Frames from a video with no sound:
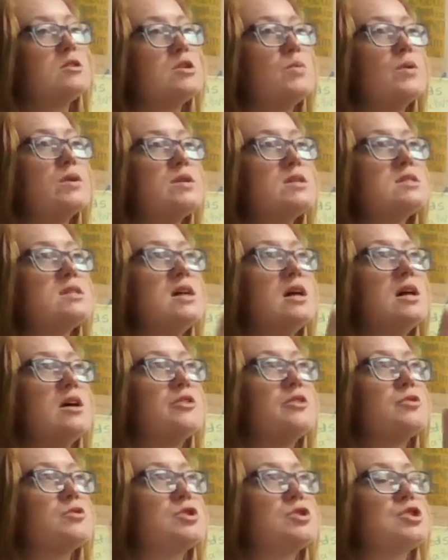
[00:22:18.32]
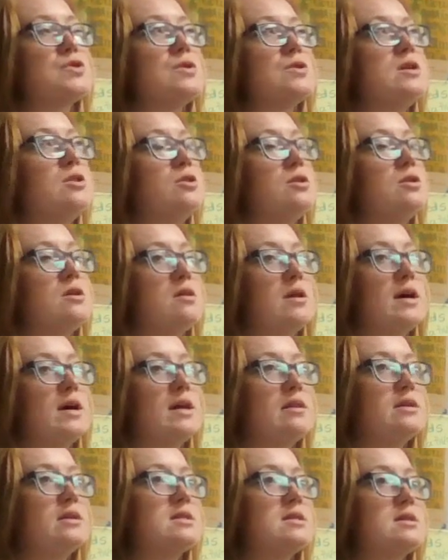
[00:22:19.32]
So what does the other street look
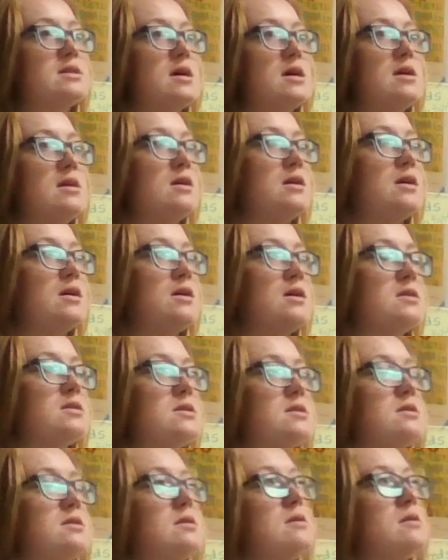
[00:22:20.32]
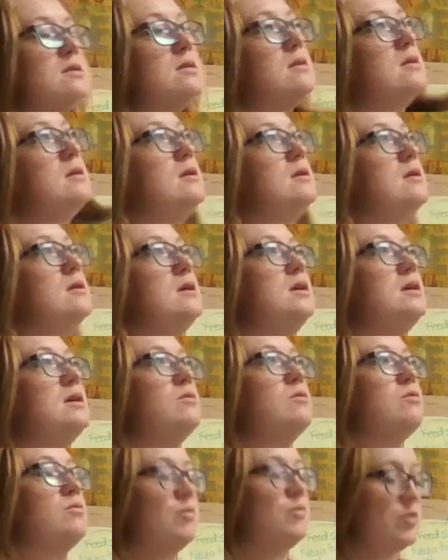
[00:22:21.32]
like? Let's say that
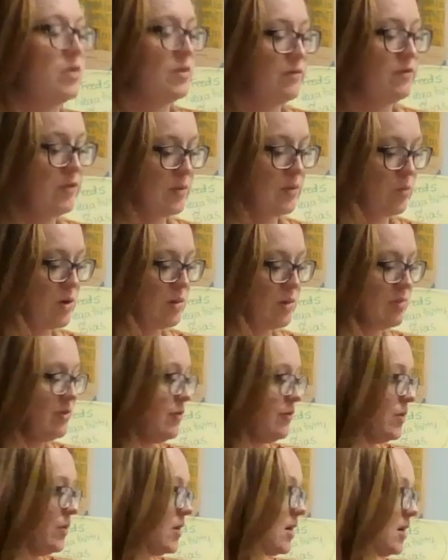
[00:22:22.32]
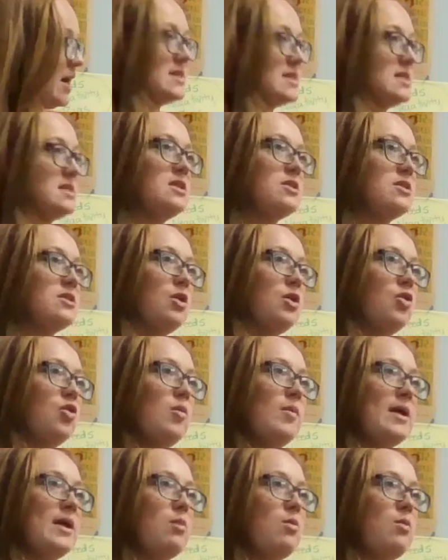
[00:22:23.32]
the first one before, I see the
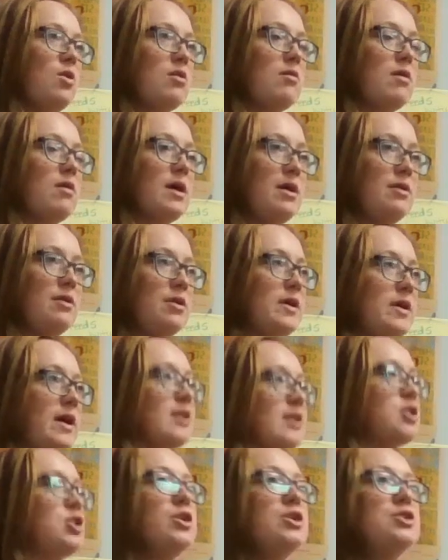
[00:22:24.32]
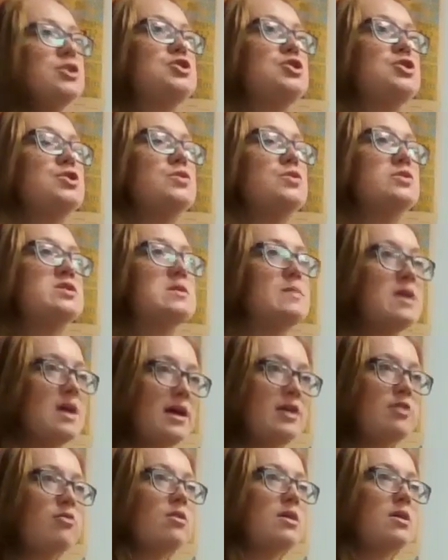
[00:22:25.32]
hole, but I walk around. Okay, I could choose to be
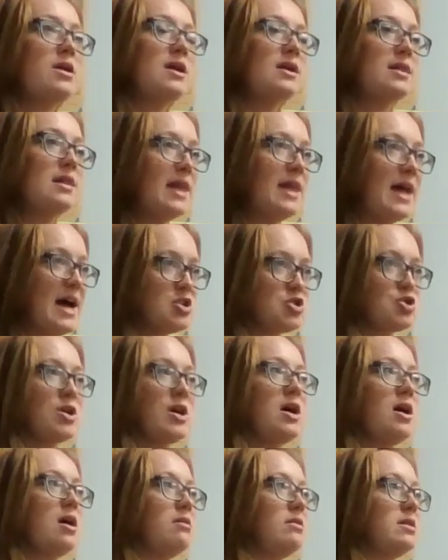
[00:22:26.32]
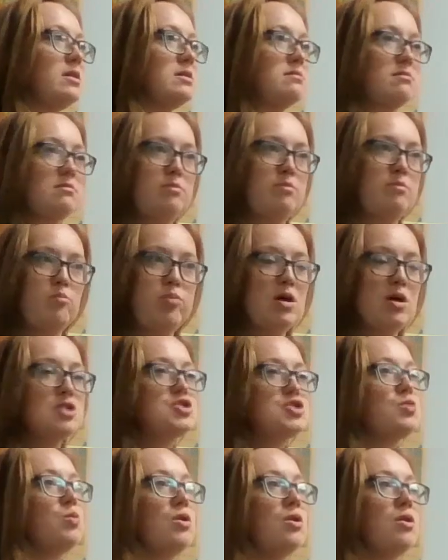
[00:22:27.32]
angry and lash out and
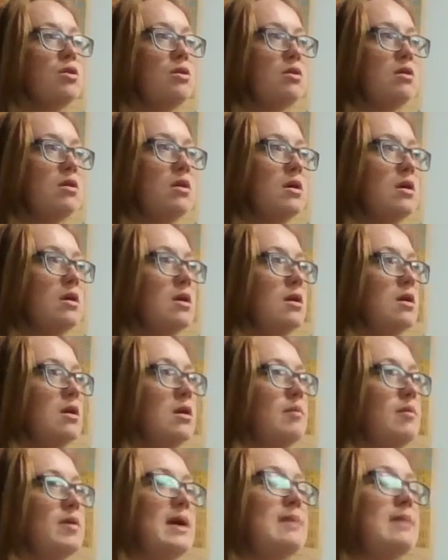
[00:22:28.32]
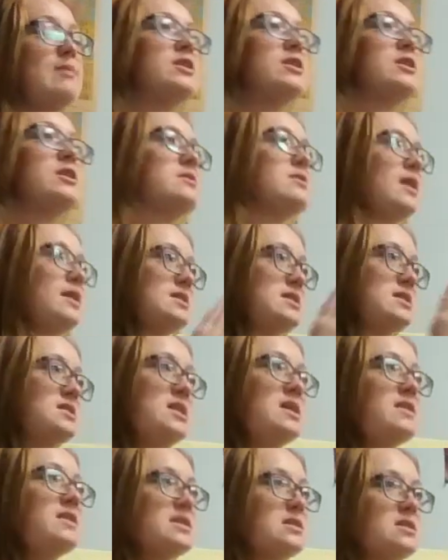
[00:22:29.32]
punch a wall, but I
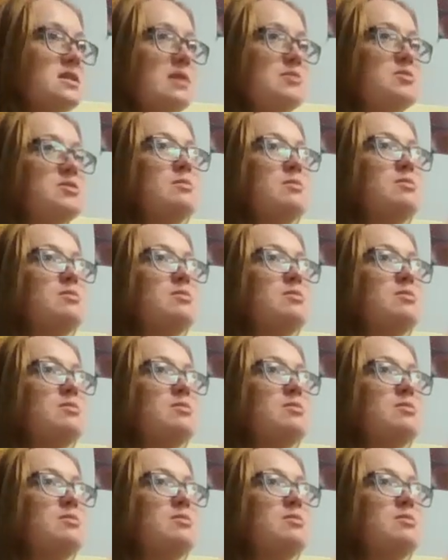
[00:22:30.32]
see that's an option.